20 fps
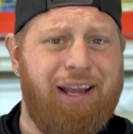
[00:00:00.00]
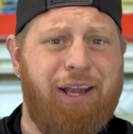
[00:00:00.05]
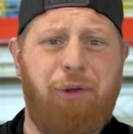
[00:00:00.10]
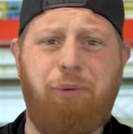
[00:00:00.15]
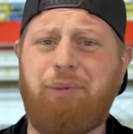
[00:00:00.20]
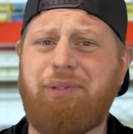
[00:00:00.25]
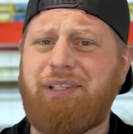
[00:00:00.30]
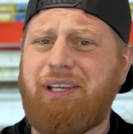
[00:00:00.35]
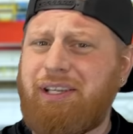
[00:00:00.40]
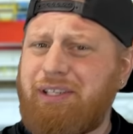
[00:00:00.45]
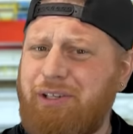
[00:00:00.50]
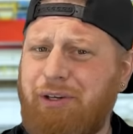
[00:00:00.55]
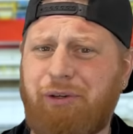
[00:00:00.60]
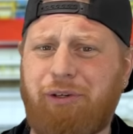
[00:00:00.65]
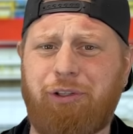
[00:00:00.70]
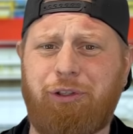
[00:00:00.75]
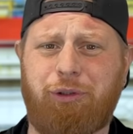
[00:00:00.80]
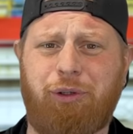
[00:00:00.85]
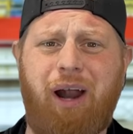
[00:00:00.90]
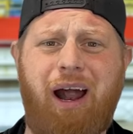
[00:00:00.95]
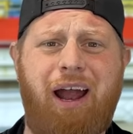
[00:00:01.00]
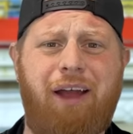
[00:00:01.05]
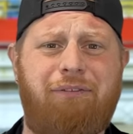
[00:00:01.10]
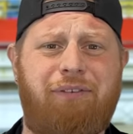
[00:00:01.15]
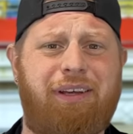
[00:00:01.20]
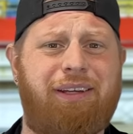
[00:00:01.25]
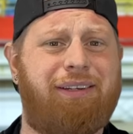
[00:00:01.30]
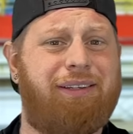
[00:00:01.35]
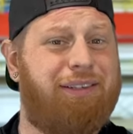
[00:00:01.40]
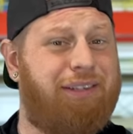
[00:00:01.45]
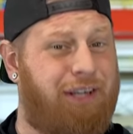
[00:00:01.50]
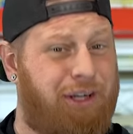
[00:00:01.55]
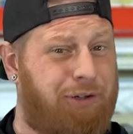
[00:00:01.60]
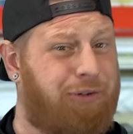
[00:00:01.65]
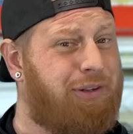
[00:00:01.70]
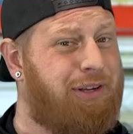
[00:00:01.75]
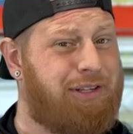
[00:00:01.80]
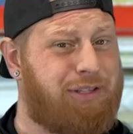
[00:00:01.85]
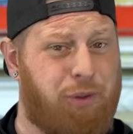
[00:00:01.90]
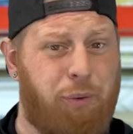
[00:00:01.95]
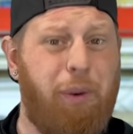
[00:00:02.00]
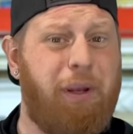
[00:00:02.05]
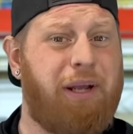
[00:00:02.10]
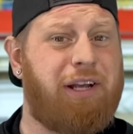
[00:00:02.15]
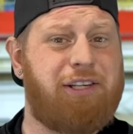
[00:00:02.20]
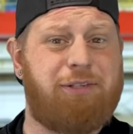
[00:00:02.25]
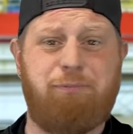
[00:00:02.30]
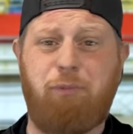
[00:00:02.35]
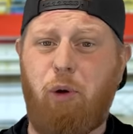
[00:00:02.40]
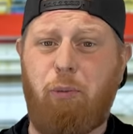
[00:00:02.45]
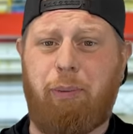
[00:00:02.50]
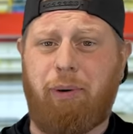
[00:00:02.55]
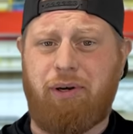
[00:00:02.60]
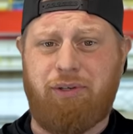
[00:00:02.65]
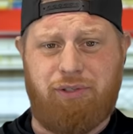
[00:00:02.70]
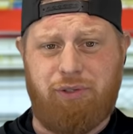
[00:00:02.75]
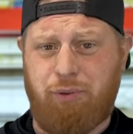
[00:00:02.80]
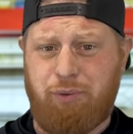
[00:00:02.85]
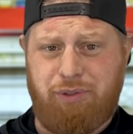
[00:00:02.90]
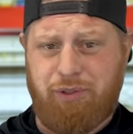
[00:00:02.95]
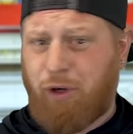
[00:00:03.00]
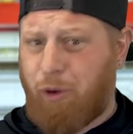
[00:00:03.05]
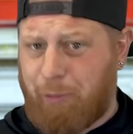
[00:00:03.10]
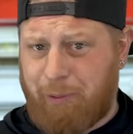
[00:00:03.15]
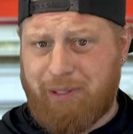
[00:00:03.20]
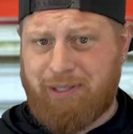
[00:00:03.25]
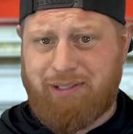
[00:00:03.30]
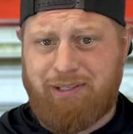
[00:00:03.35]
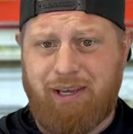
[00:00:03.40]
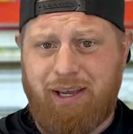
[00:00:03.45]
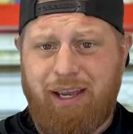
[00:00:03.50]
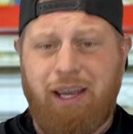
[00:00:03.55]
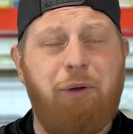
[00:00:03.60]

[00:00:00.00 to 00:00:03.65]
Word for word: it was easier to drive and nearly as quick as Mopar's new Serpent.